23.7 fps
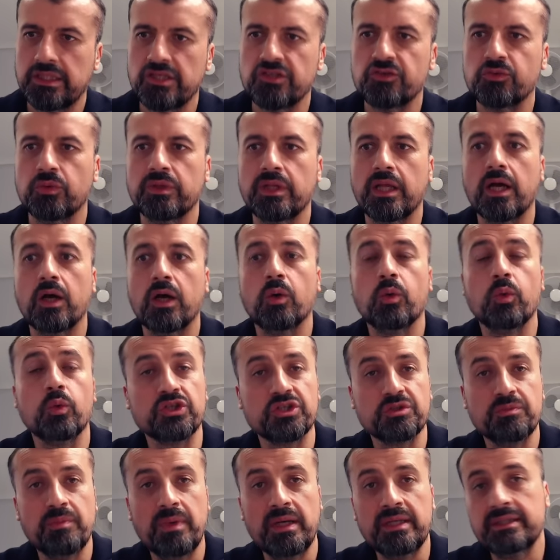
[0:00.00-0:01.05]
This will now
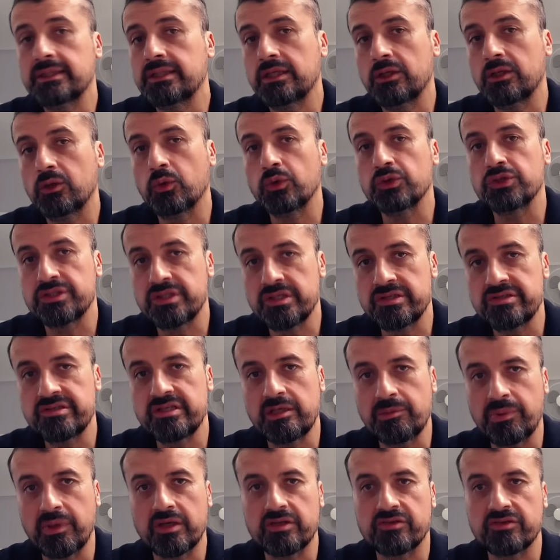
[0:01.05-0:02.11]
automatically launch
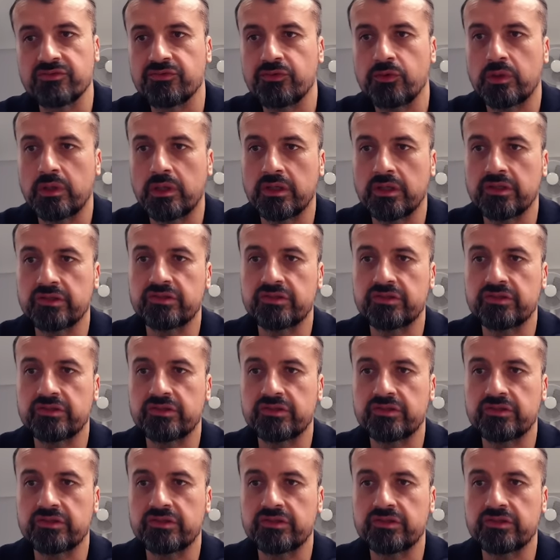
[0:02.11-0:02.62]
Disney Plus for